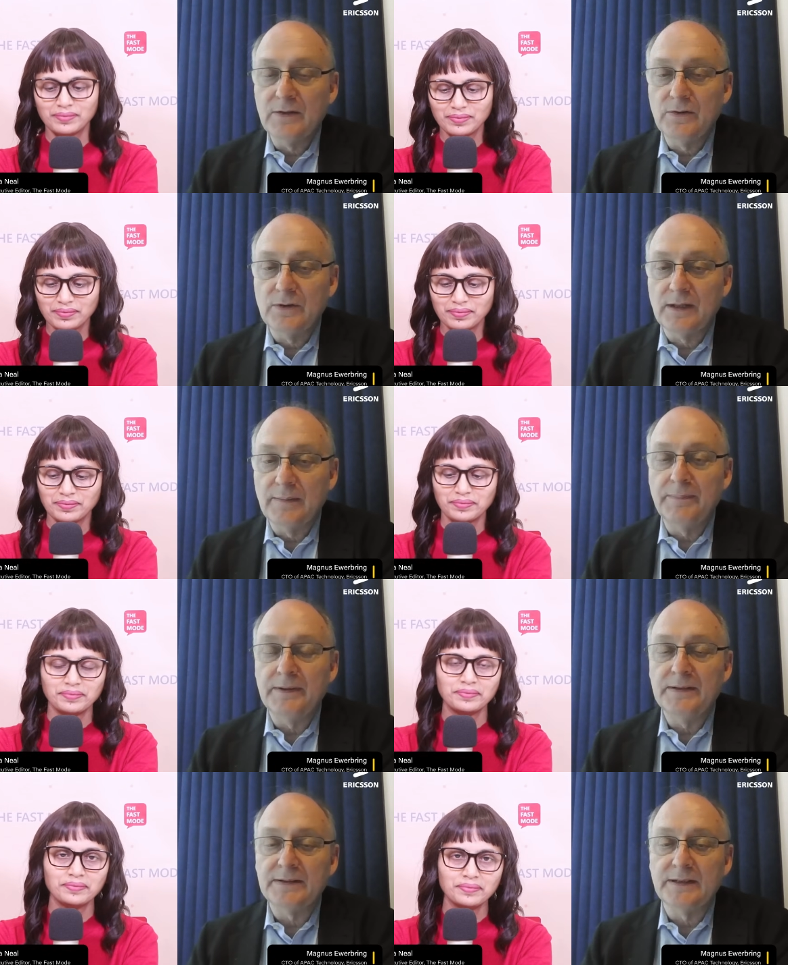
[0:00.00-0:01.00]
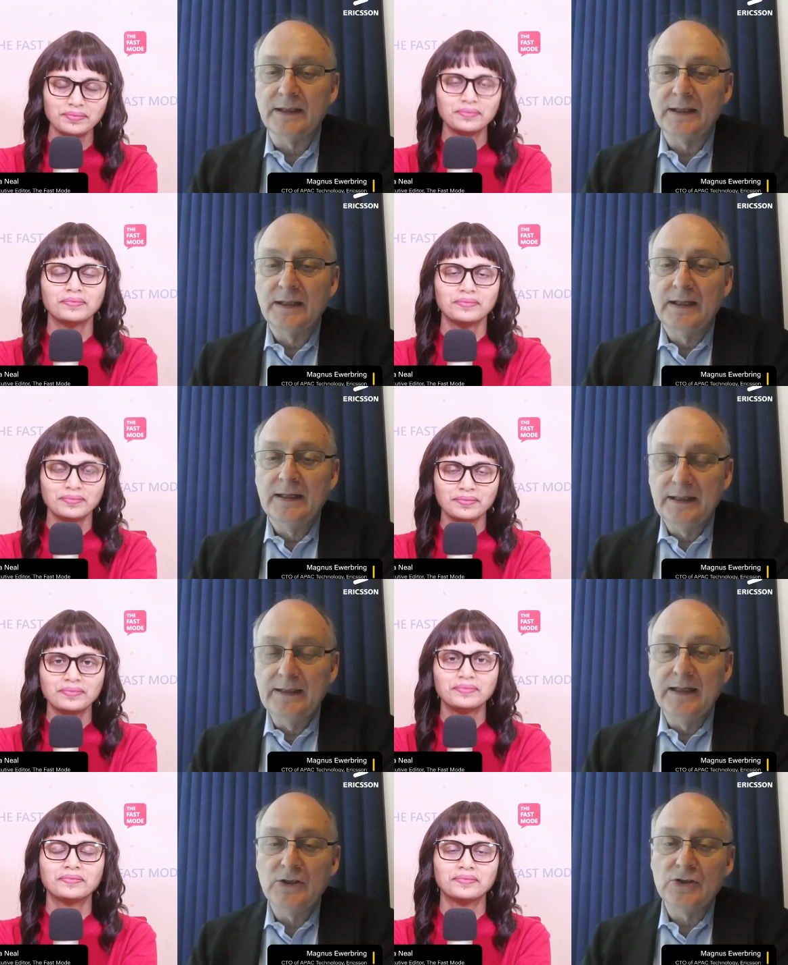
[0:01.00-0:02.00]
Speaker 1: good companies here
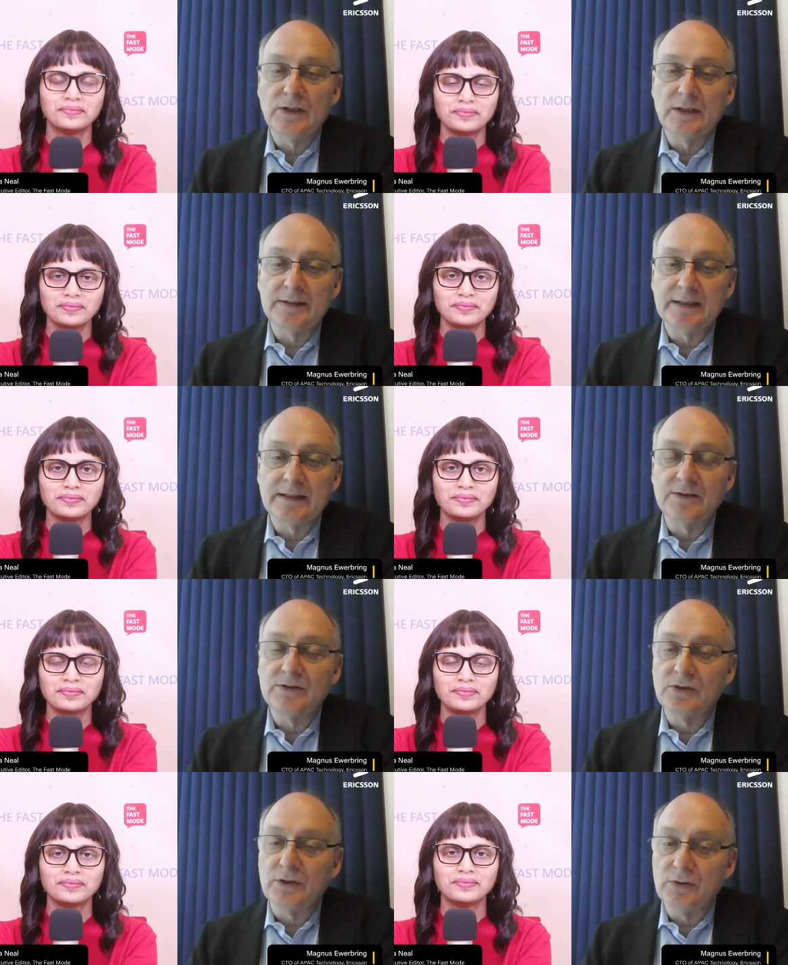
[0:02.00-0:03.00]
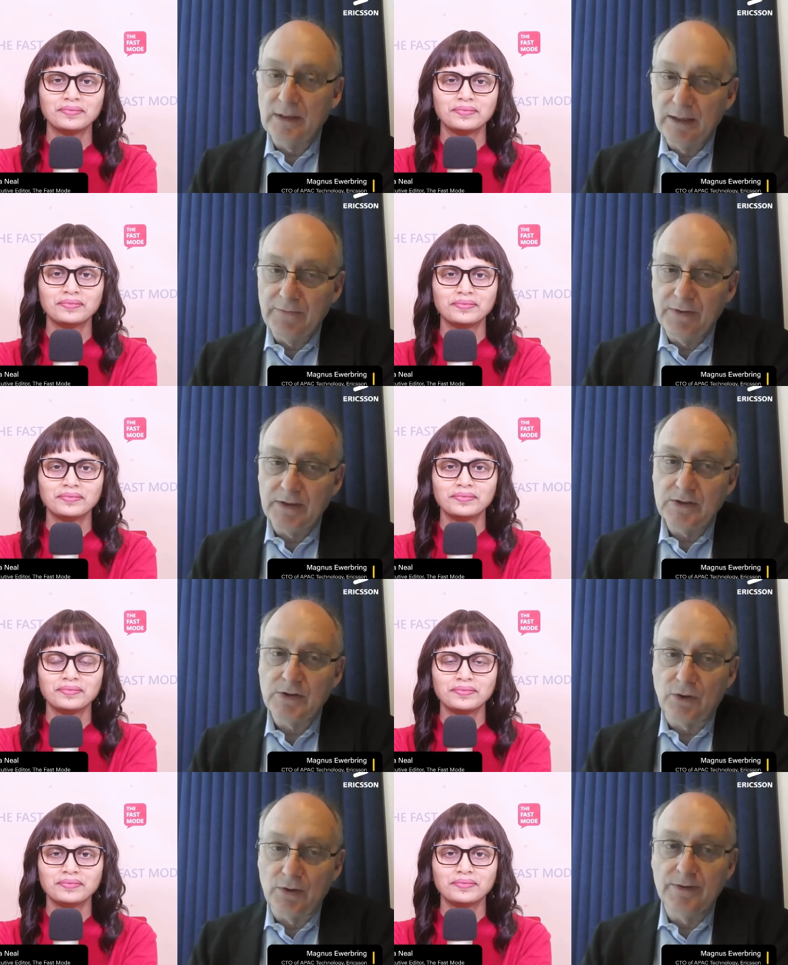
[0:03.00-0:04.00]
in Asia that can start to
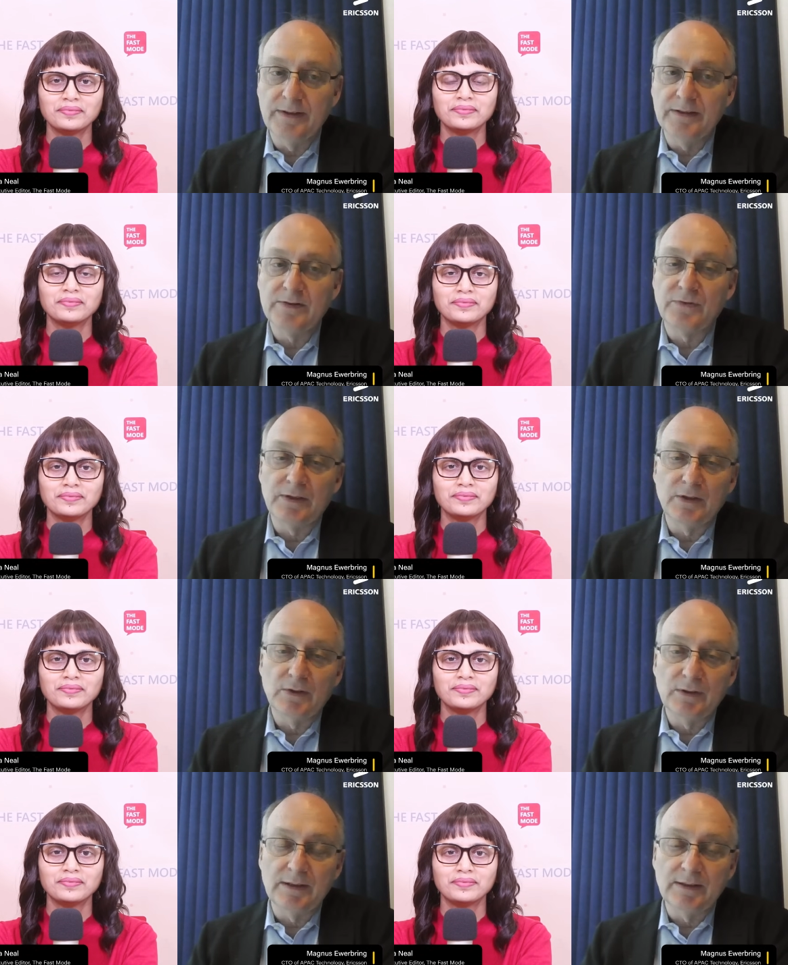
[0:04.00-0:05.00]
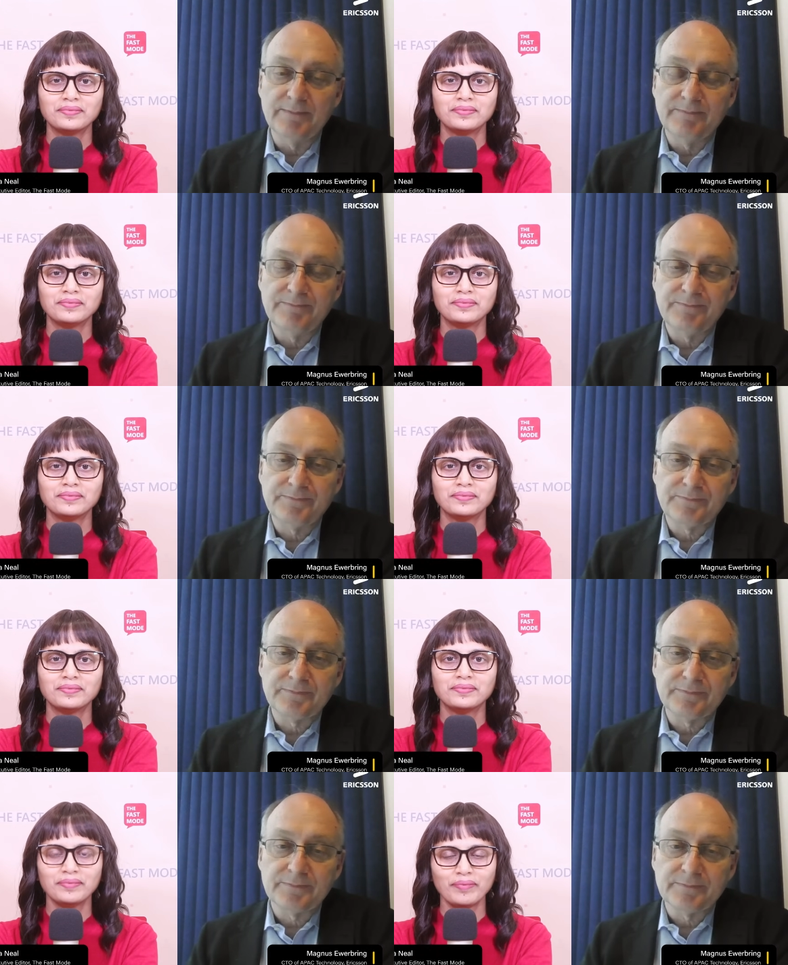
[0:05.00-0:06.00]
leverage on this very early.
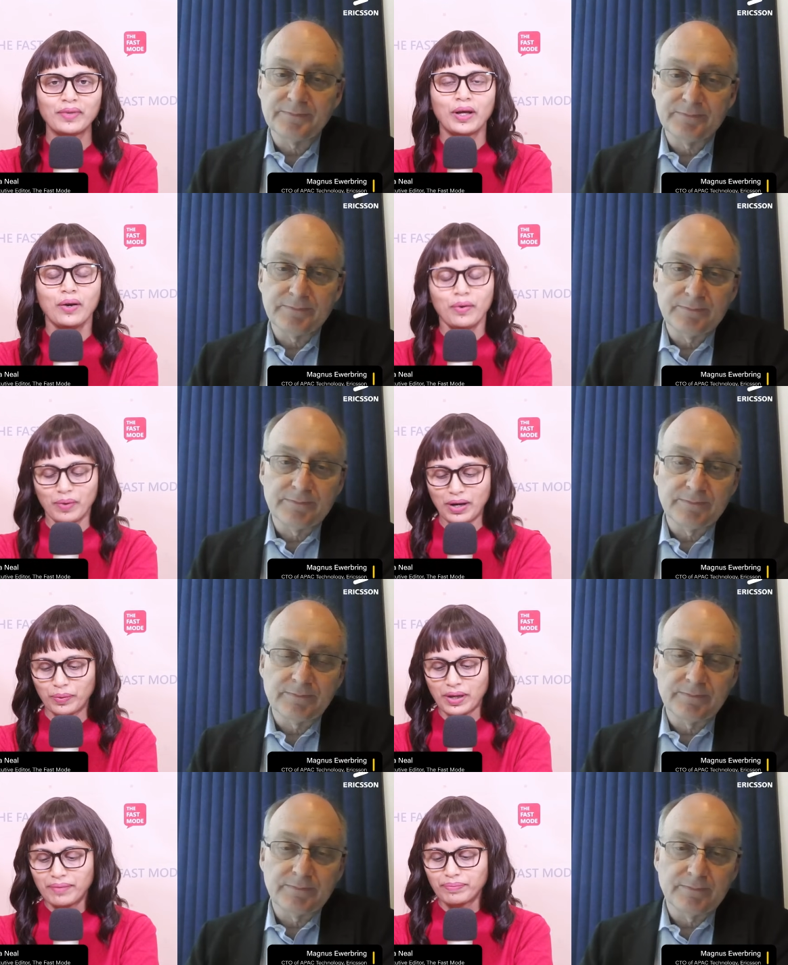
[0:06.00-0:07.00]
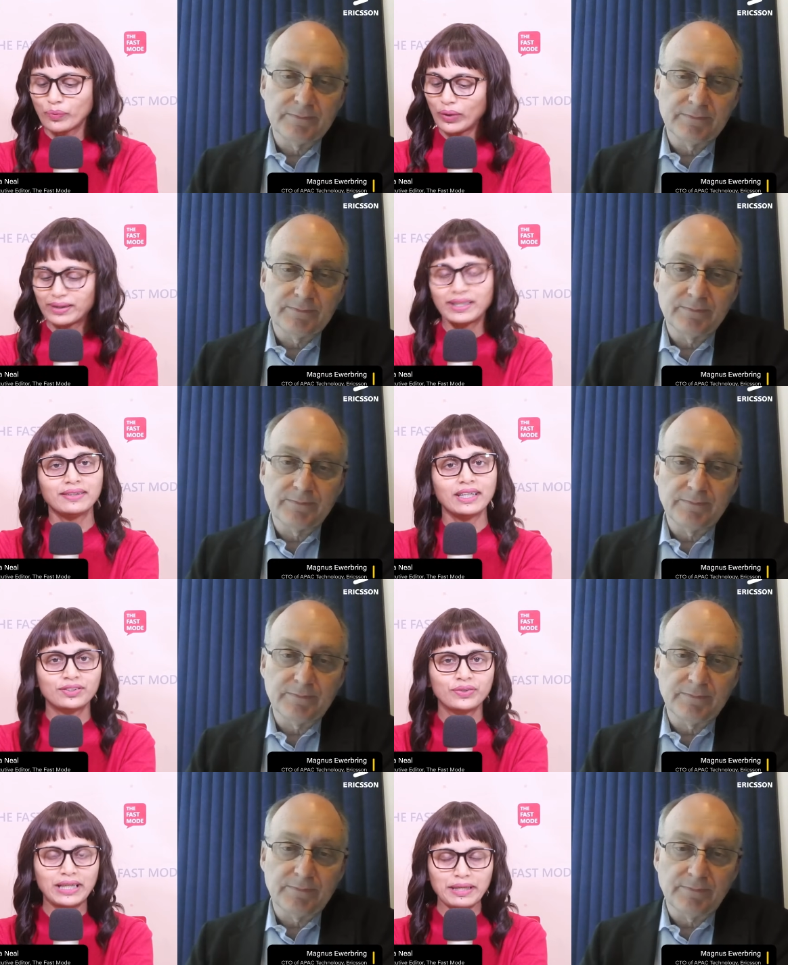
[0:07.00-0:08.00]
Speaker 2: Mm -hmm. Wow, well, th
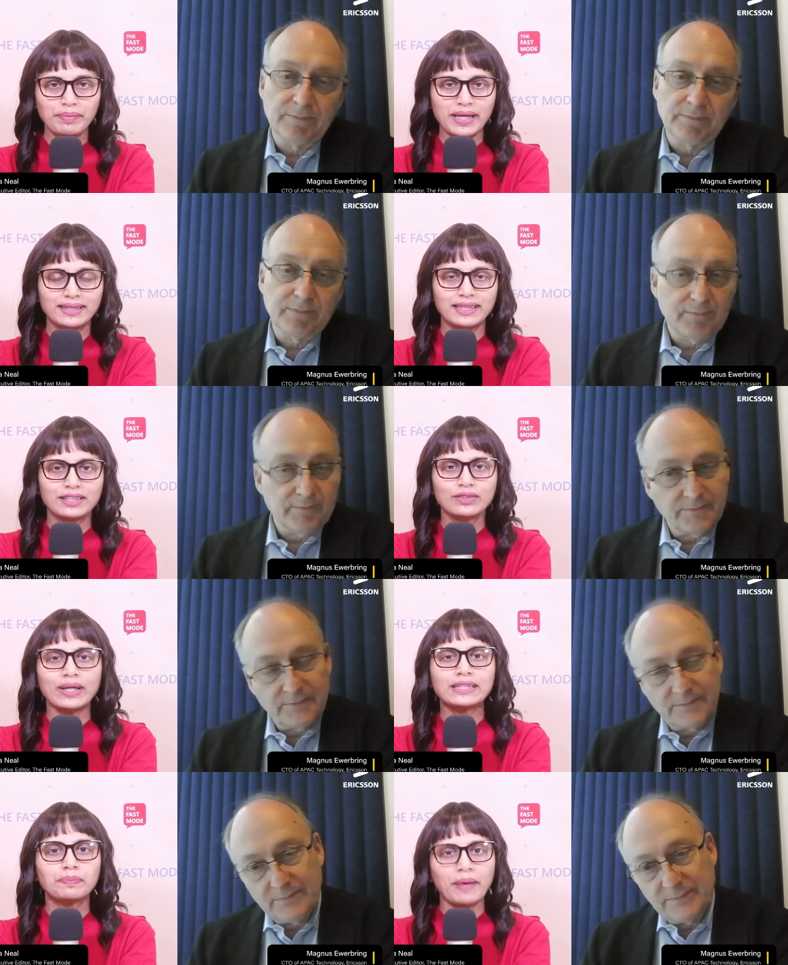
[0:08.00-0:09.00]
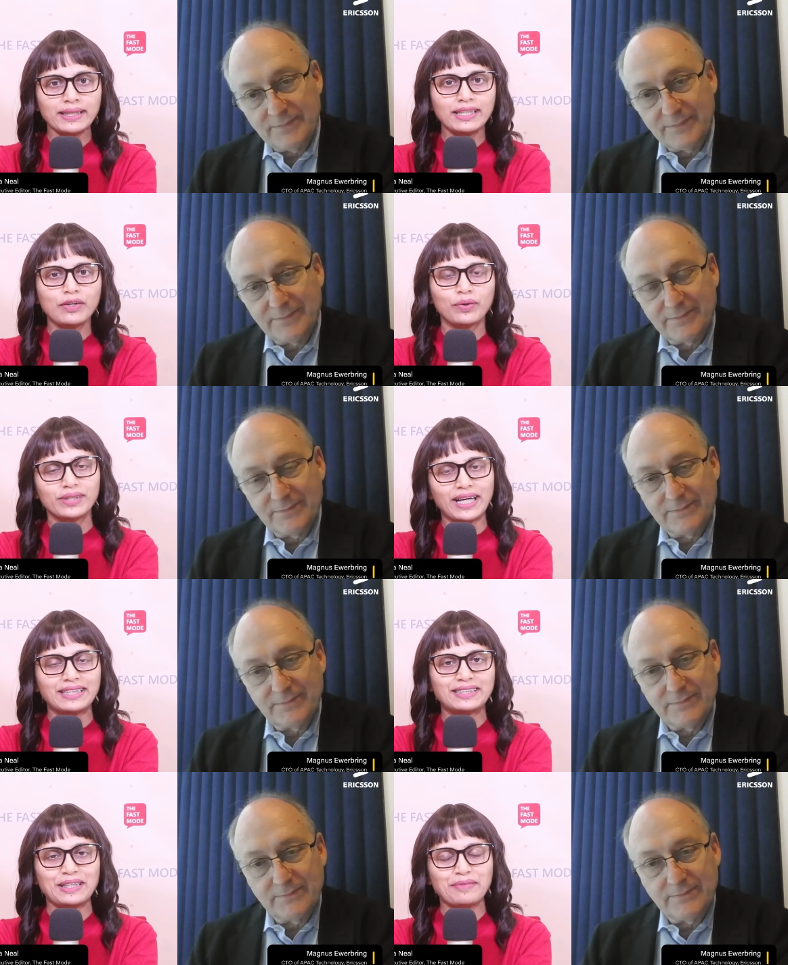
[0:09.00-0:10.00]
that's really amazing. So, expanding on
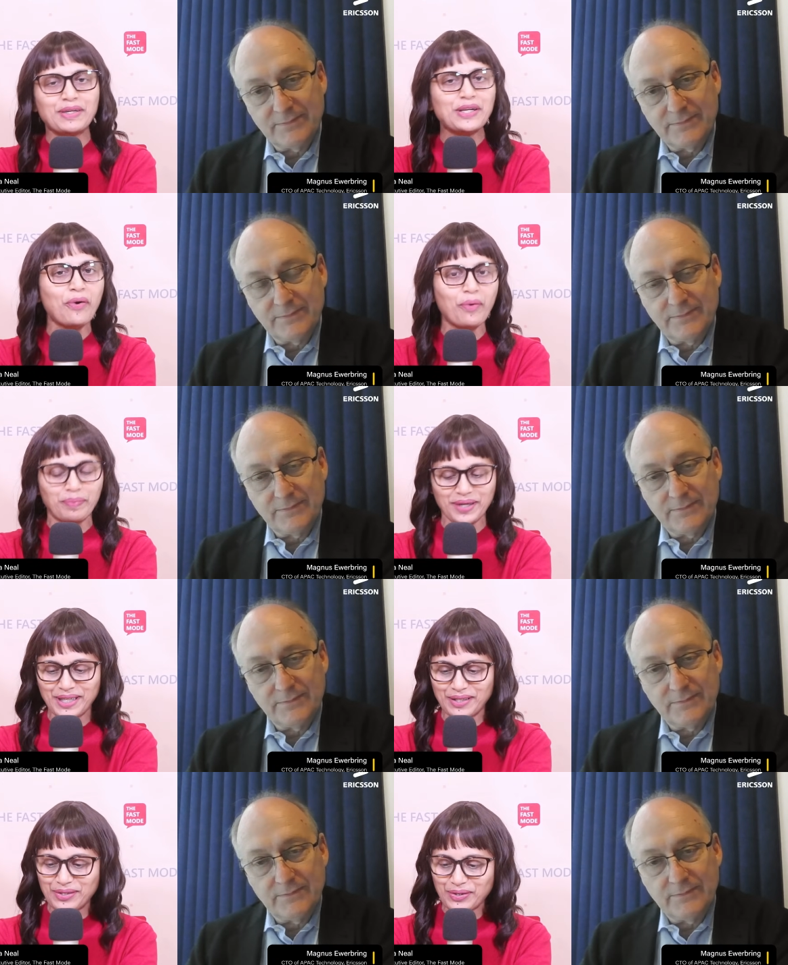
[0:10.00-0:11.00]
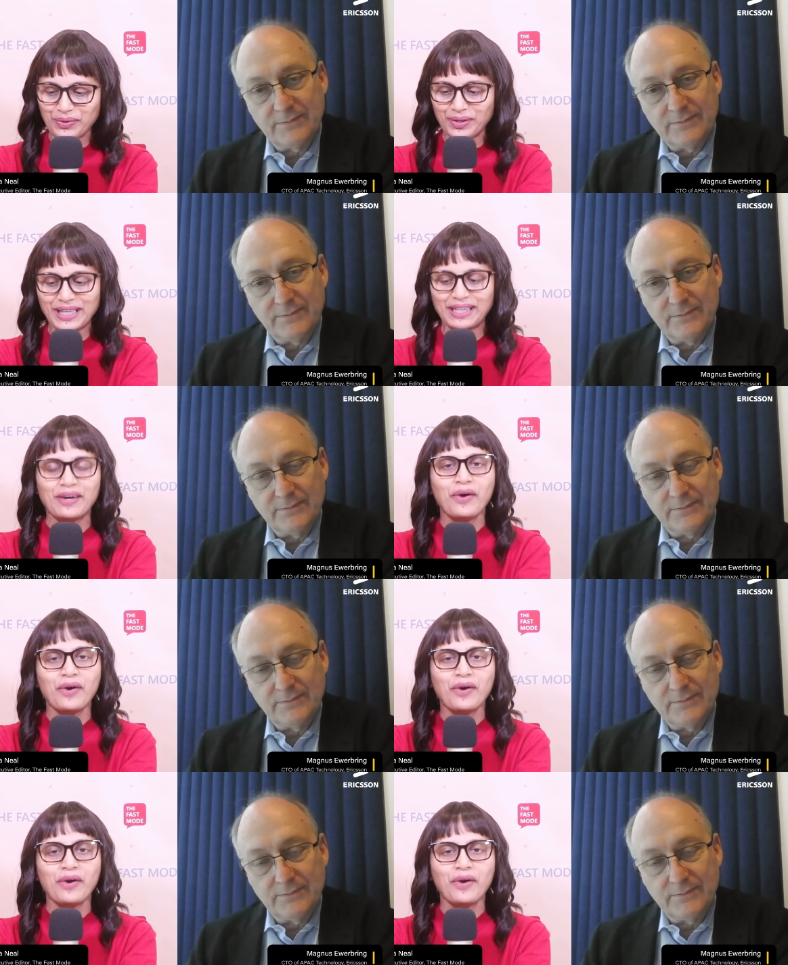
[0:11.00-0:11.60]
that, um, in your opinion, do you think